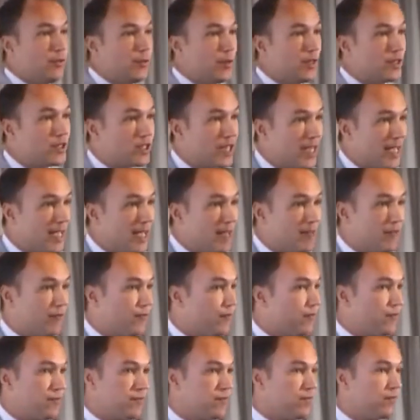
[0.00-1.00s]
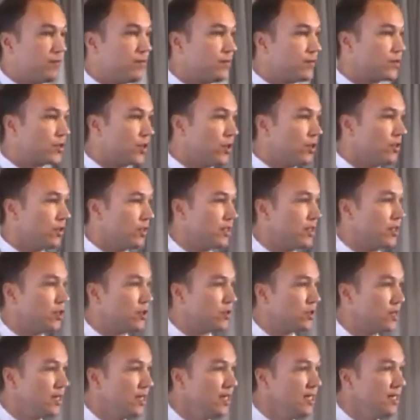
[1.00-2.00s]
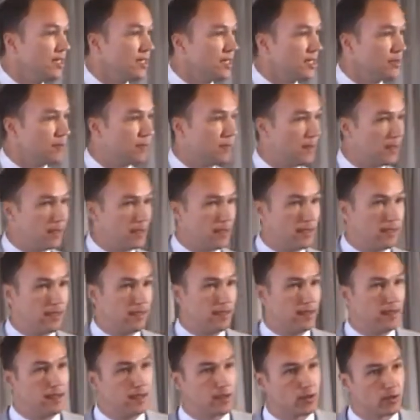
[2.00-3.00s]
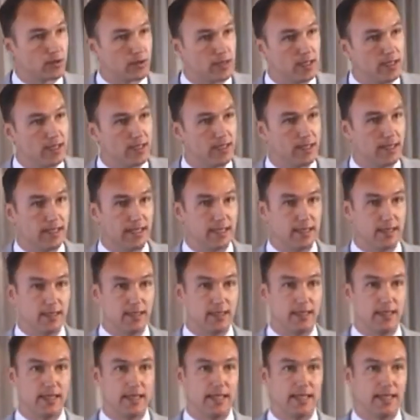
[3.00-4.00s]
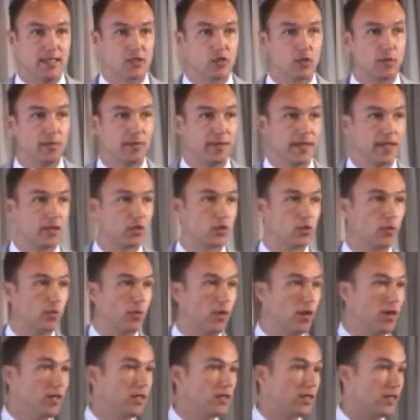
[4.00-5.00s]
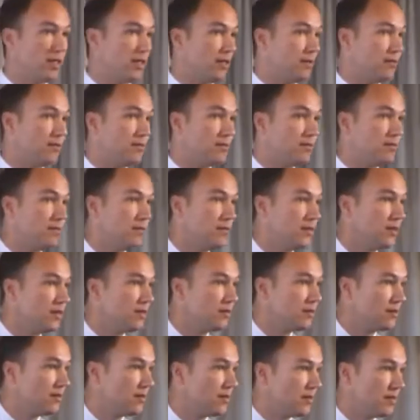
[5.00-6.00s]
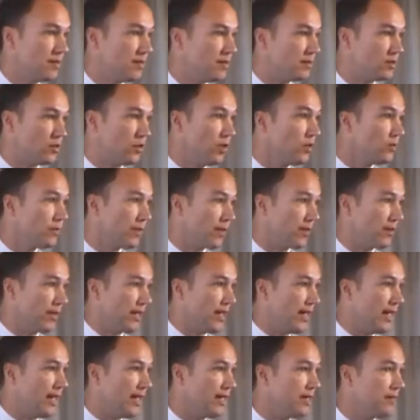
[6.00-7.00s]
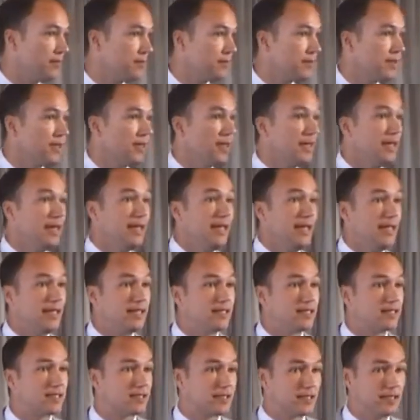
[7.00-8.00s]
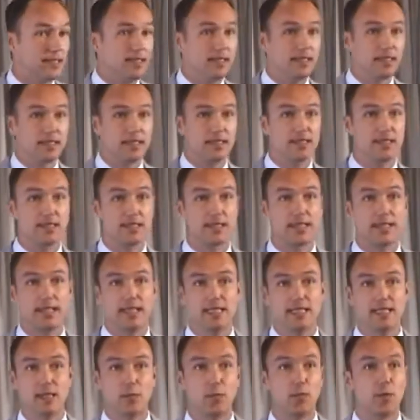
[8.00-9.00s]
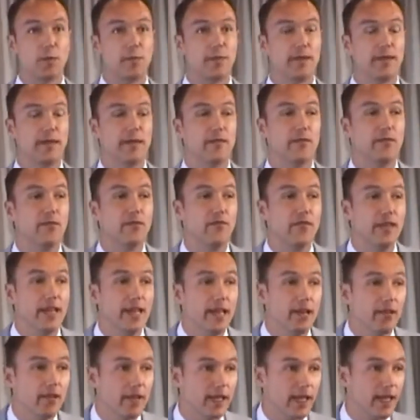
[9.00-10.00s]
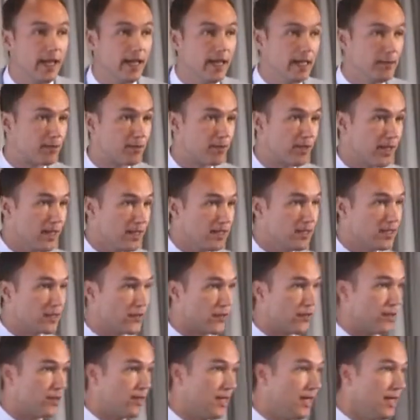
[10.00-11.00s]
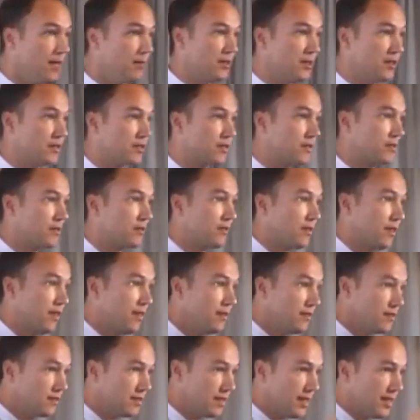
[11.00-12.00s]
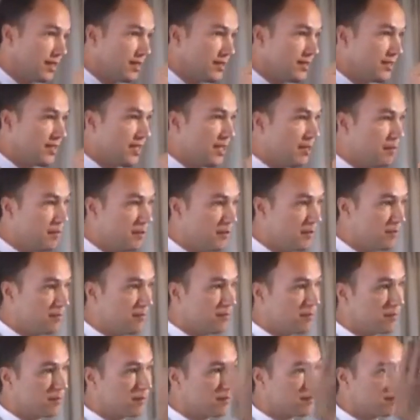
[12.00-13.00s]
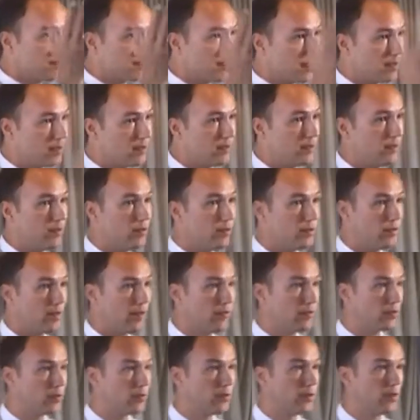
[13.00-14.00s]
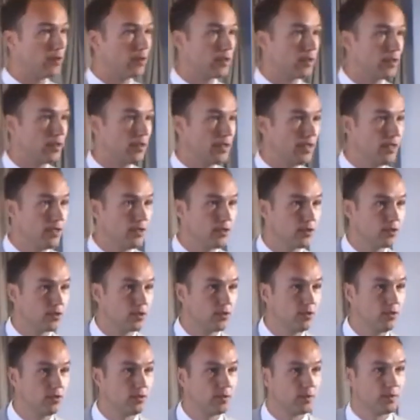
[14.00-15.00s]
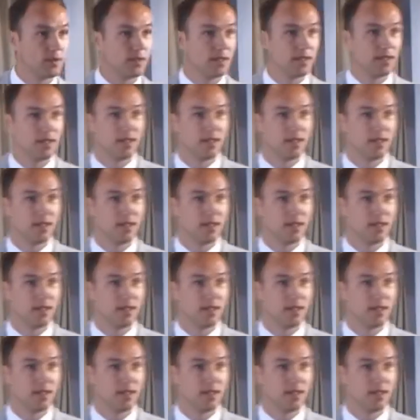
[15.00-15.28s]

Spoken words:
which have certainly a utility, but a utility that as compared to water is not very high. And still it is the case that we pay very high prices for diamonds. A tiny diamond, you have to work a year or two